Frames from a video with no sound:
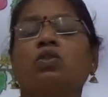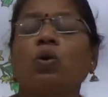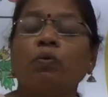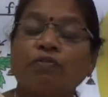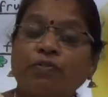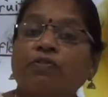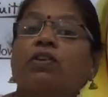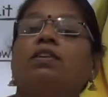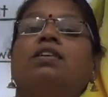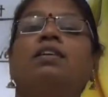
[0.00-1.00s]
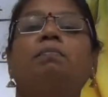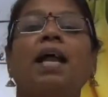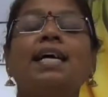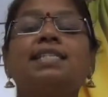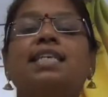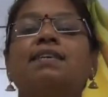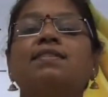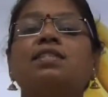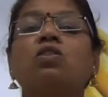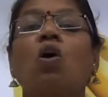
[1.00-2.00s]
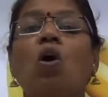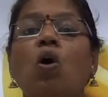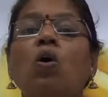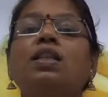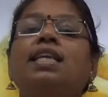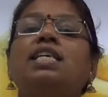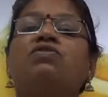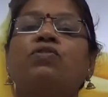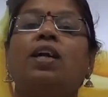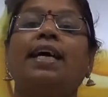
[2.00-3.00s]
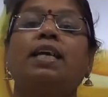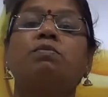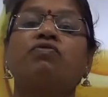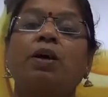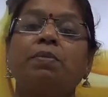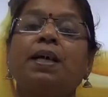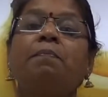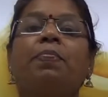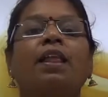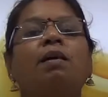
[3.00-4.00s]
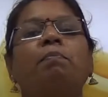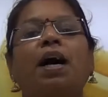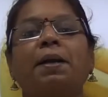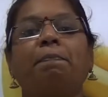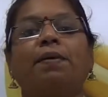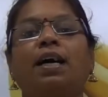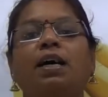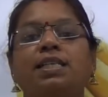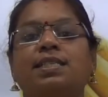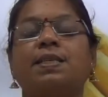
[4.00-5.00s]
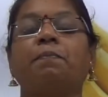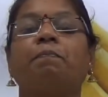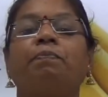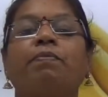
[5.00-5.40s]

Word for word: So uh, plants gives us all these food items from the body parts